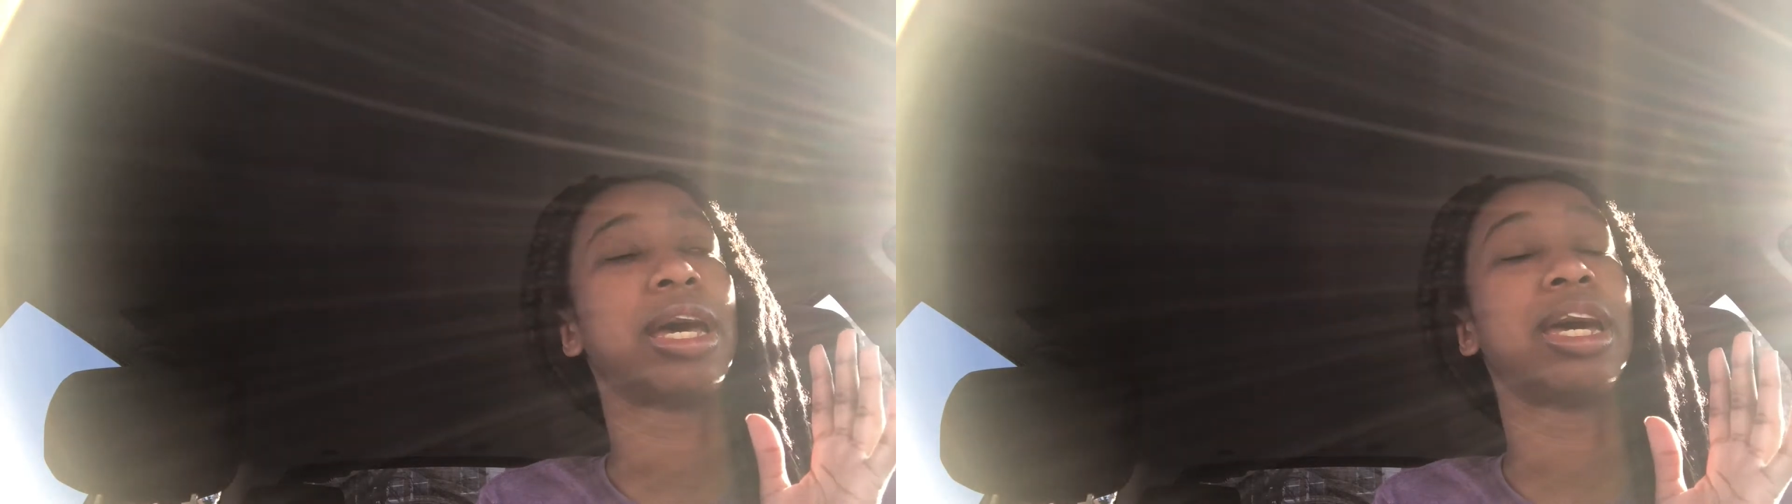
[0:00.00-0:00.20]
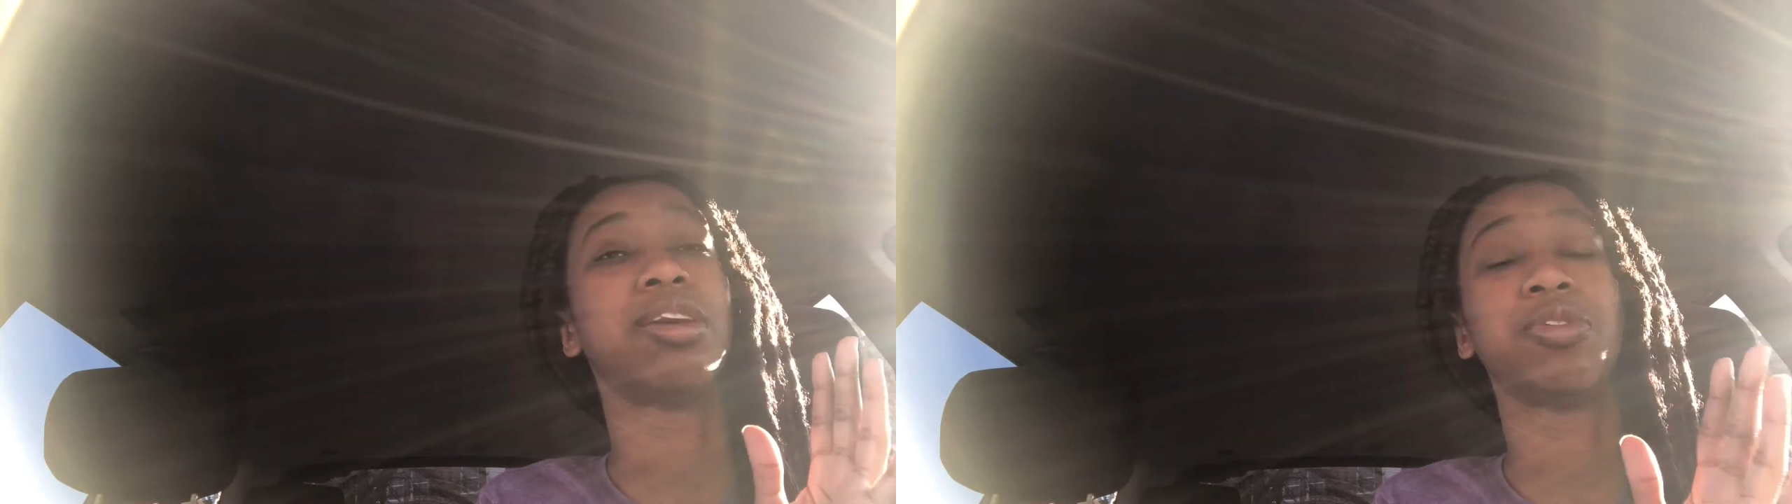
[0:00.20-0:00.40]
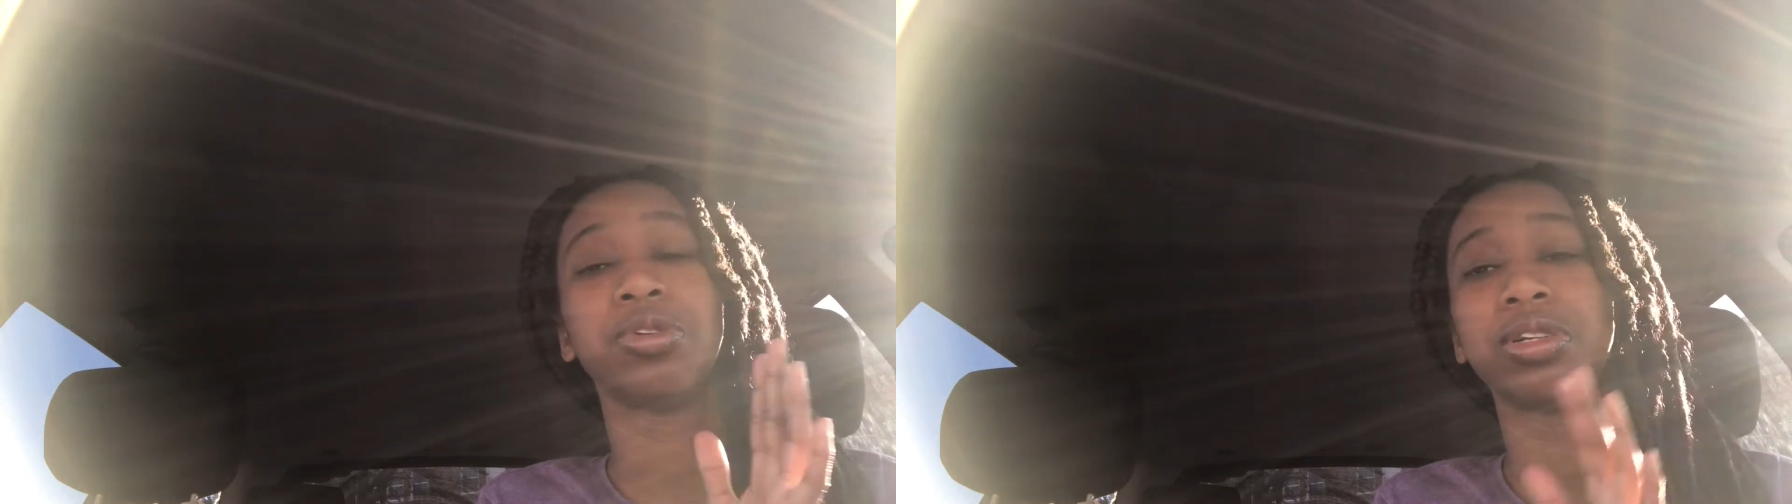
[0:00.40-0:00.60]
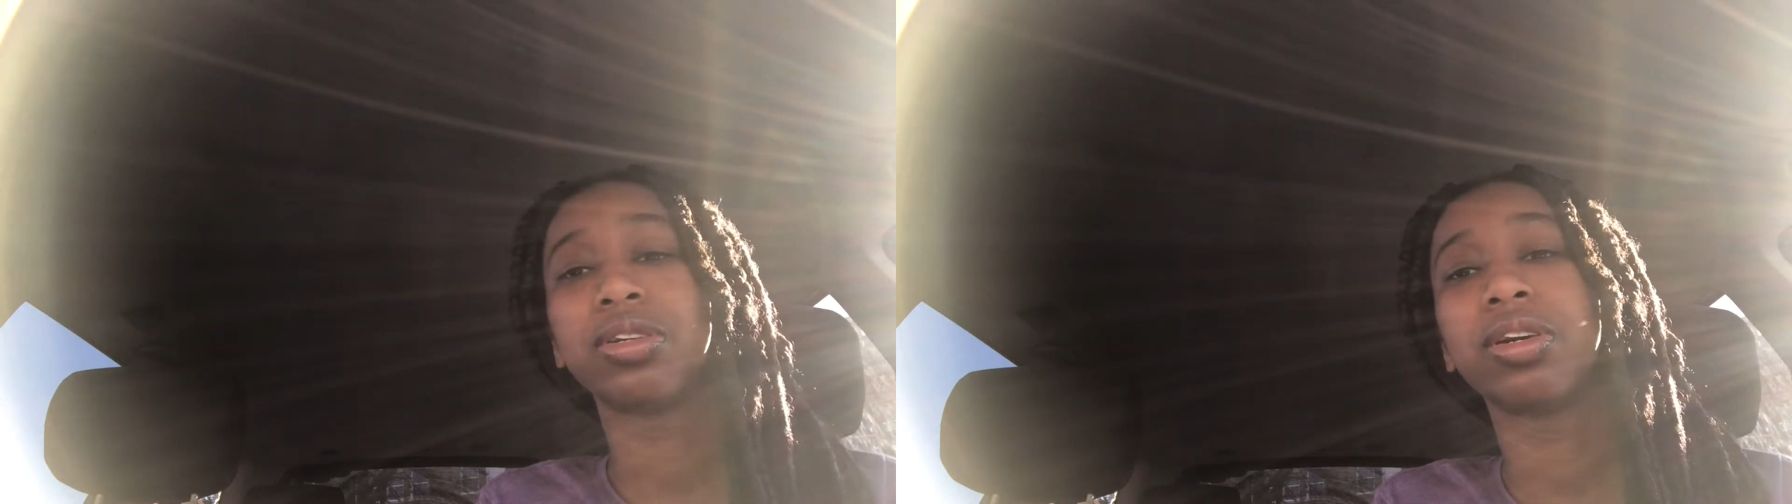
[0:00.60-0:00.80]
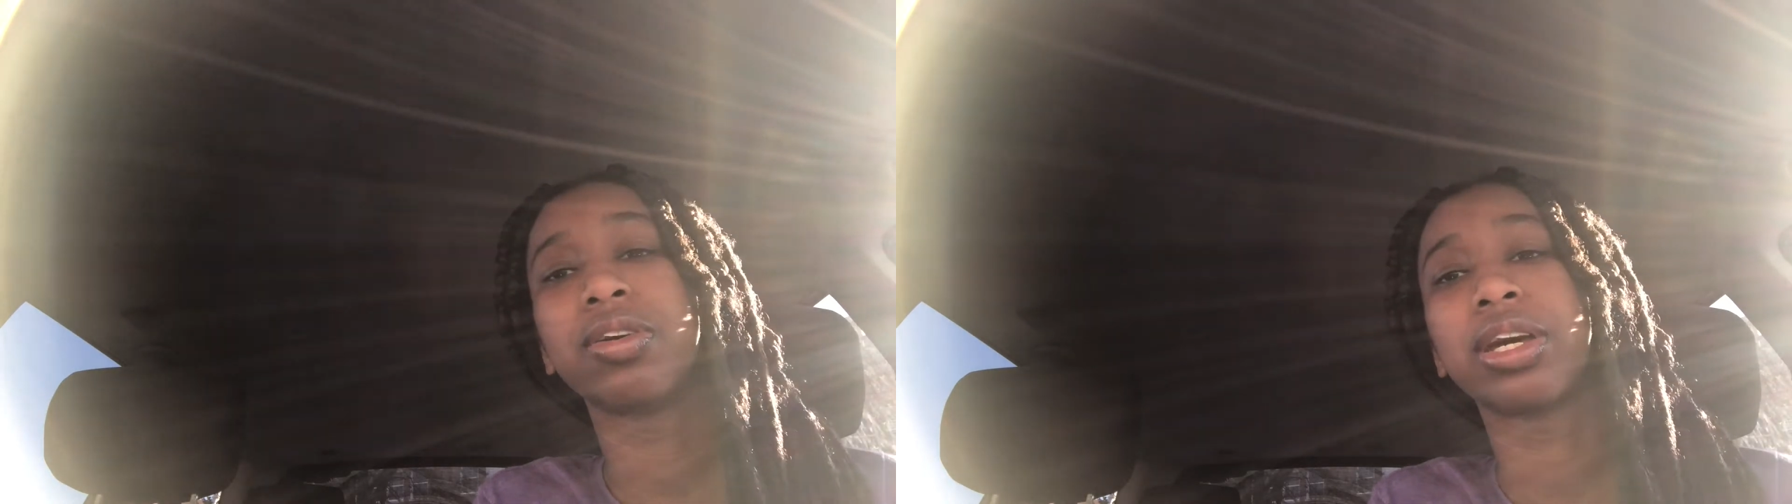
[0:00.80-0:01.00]
and if you still
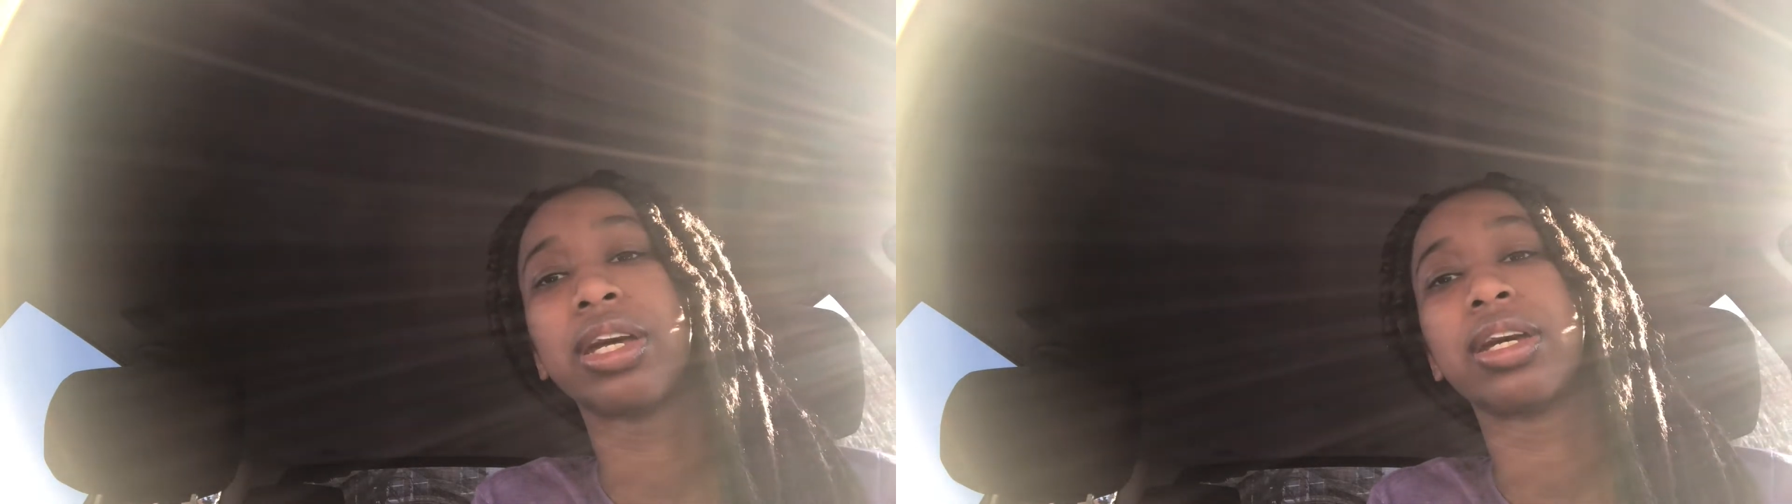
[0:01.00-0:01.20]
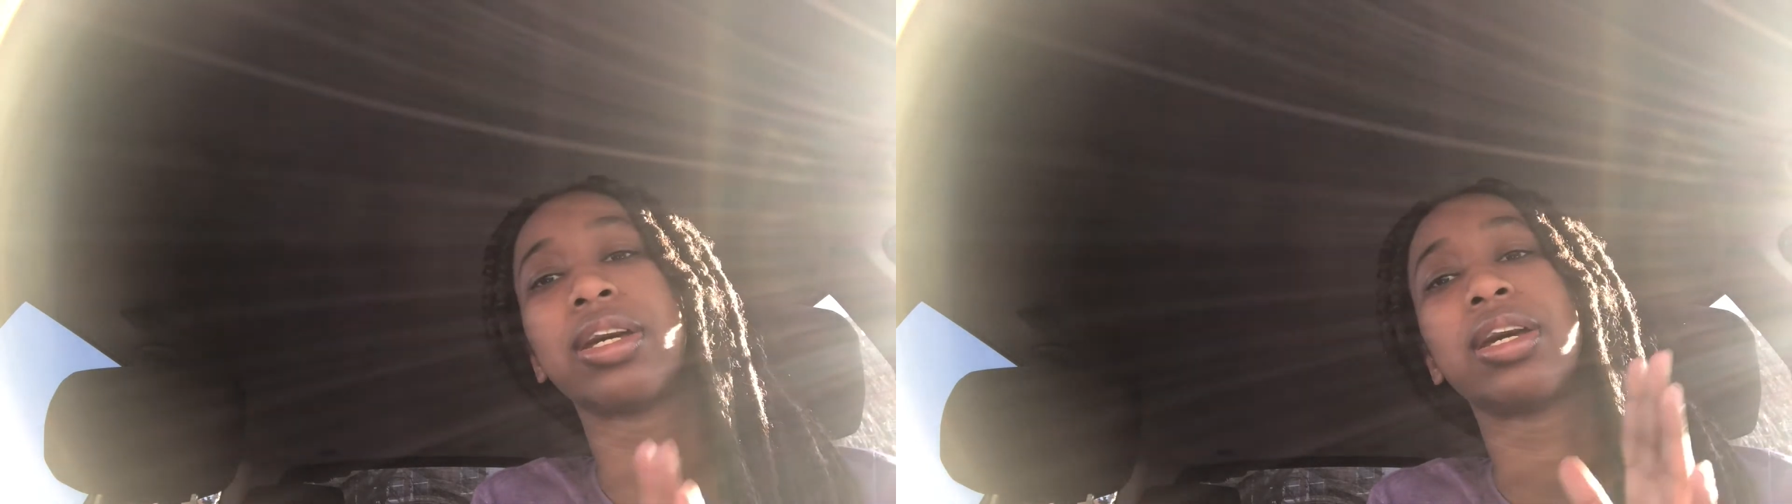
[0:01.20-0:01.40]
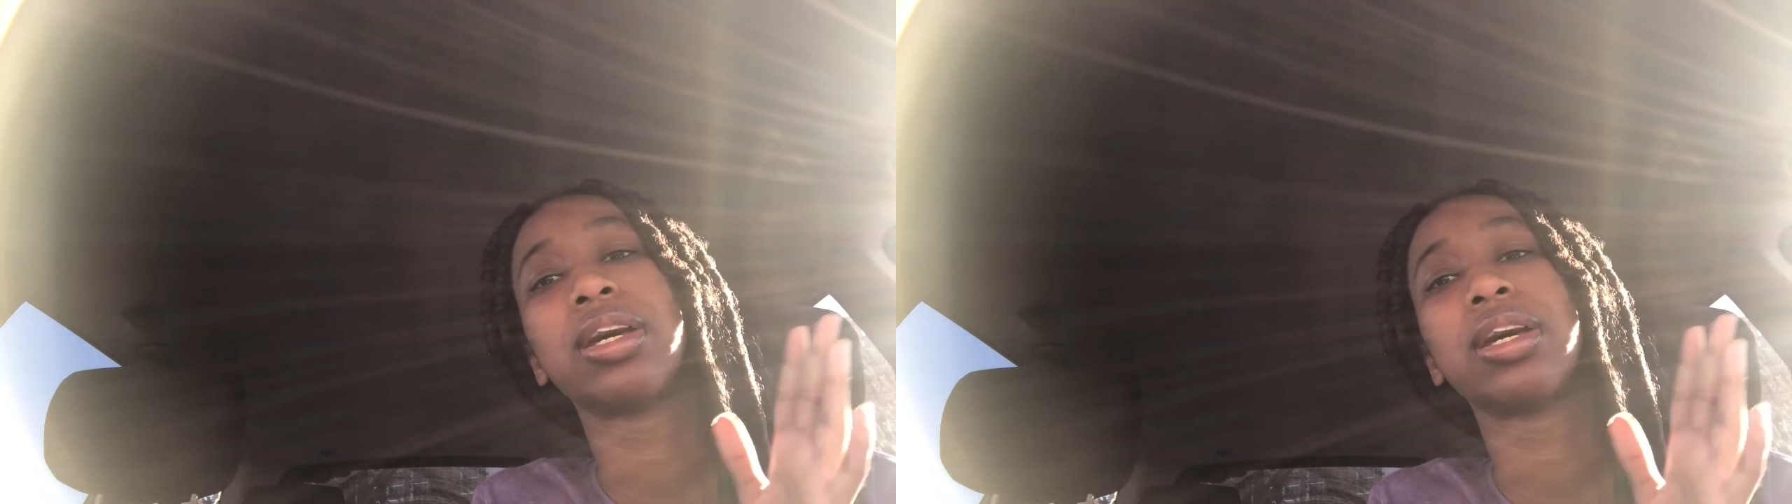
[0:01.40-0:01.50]
don't get it,